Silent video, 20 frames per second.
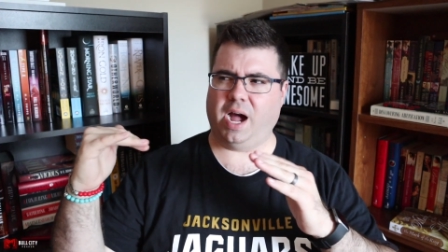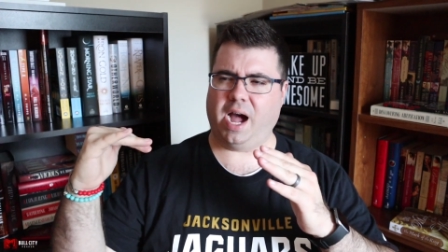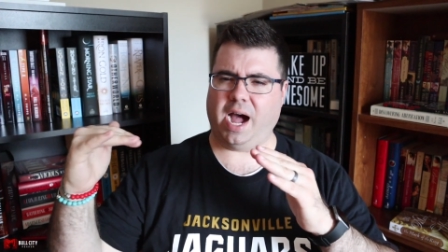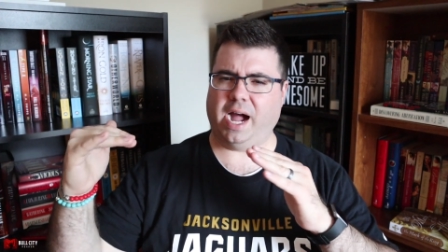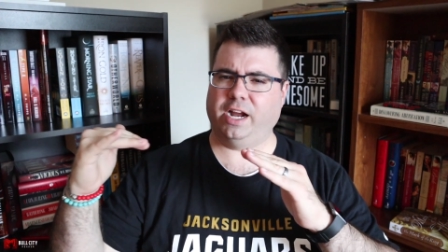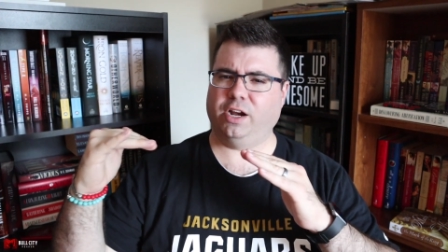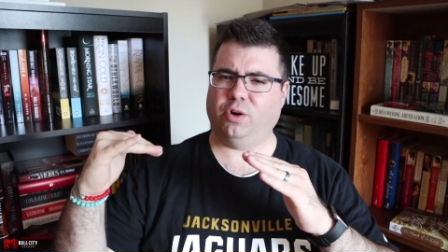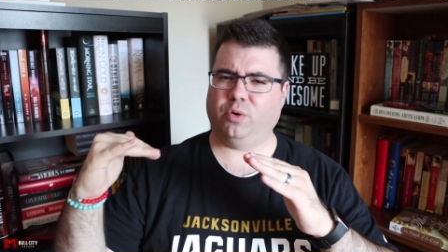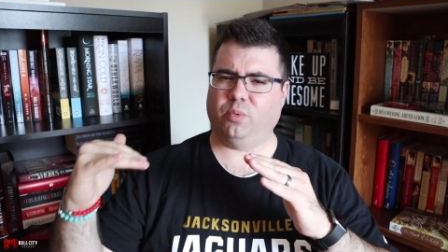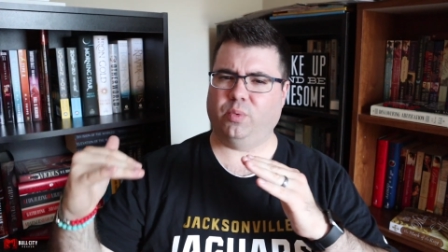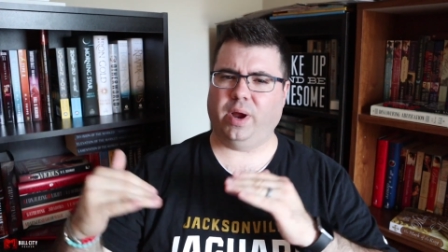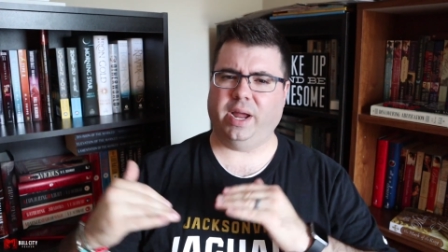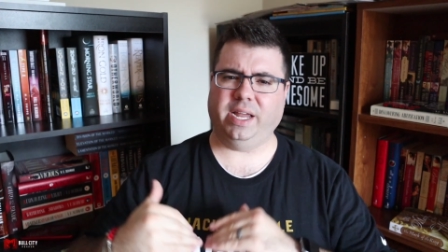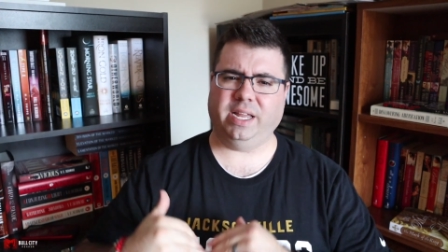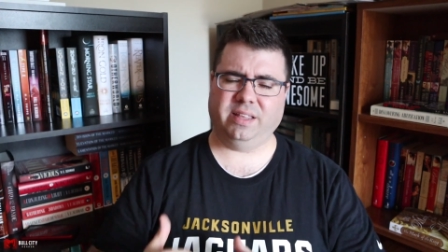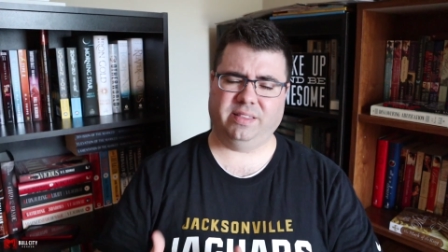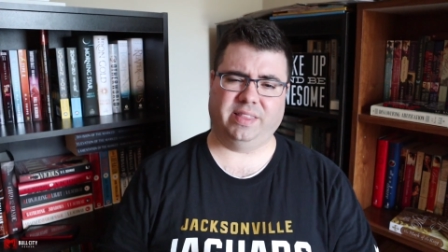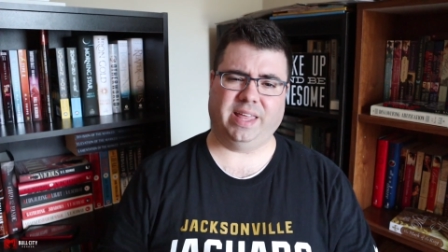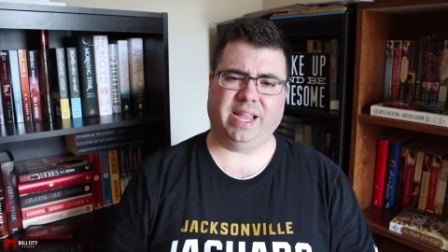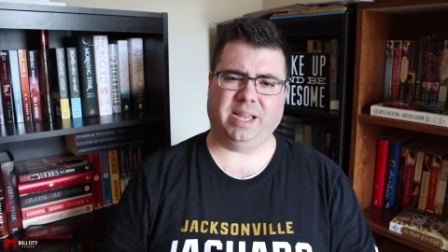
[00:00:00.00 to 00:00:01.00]
higher
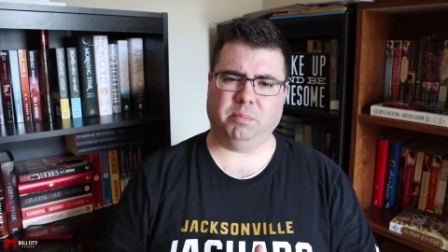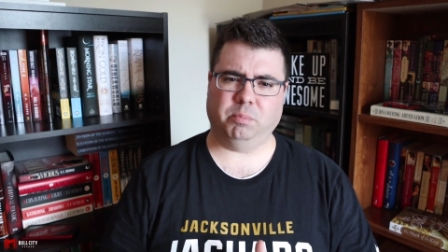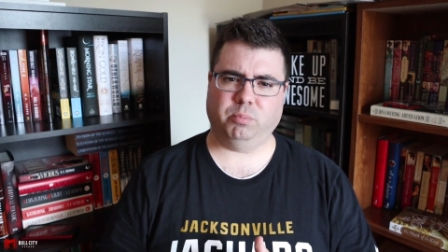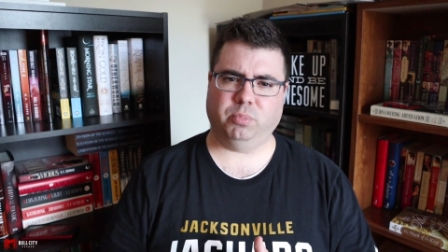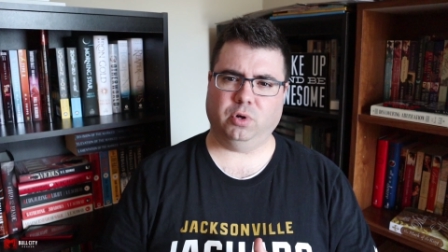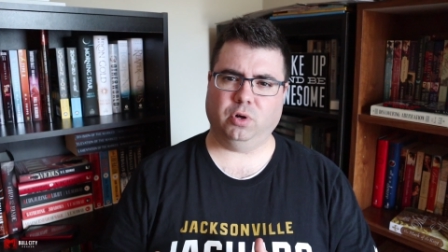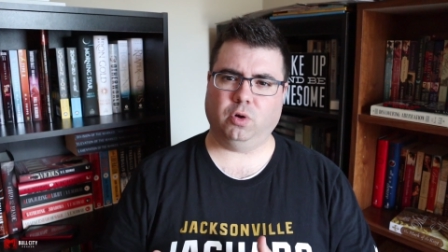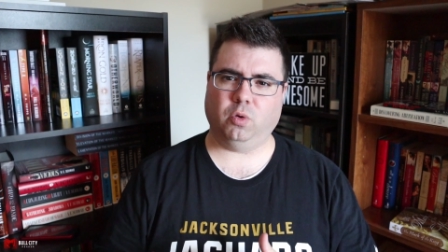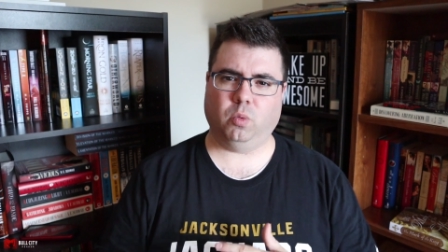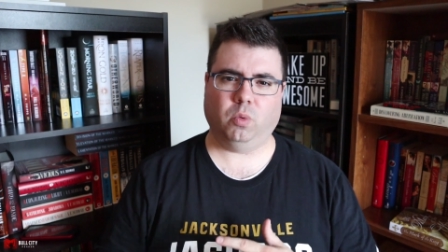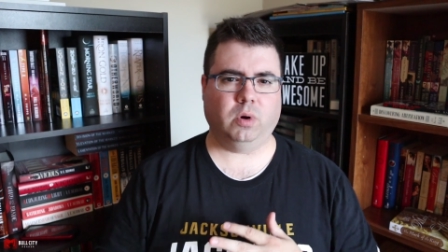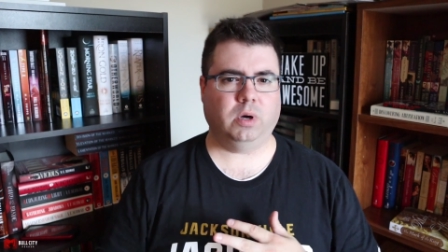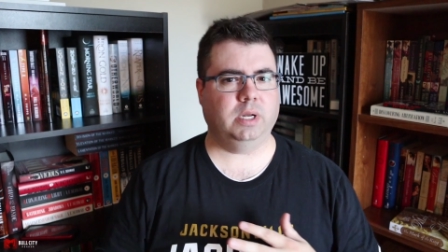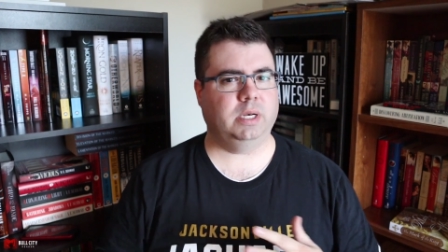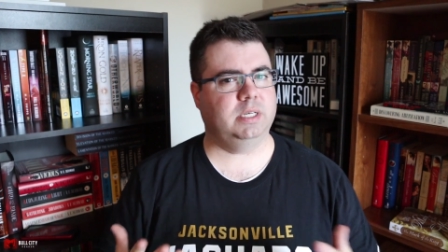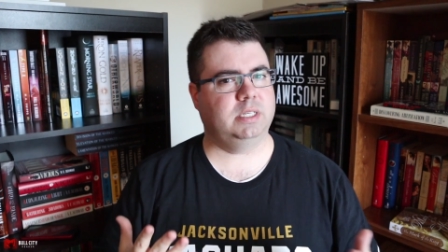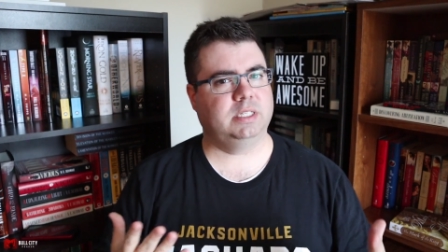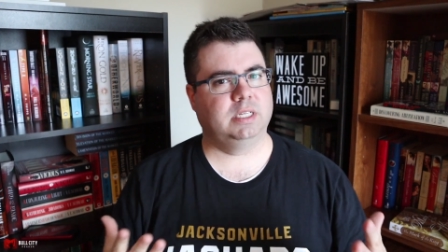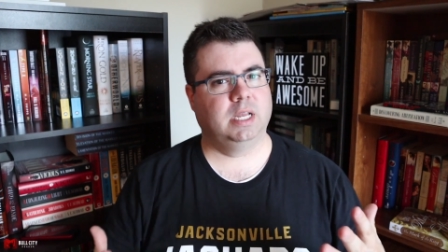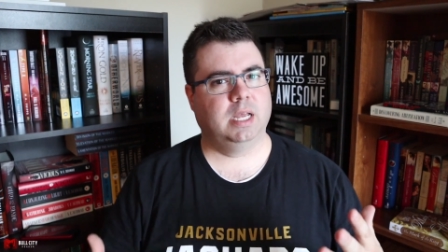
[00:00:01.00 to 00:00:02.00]
ranked than book
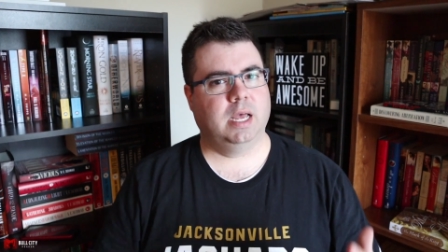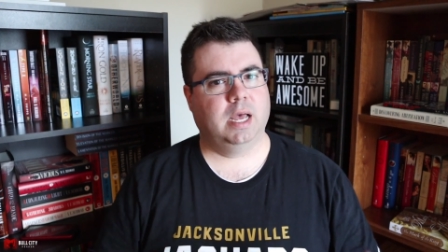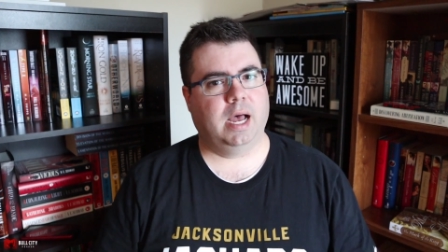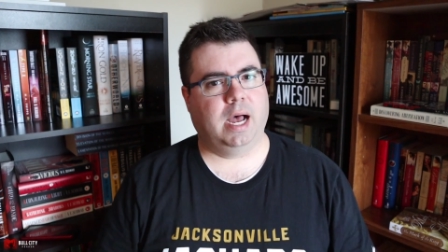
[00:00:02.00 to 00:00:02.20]
ones?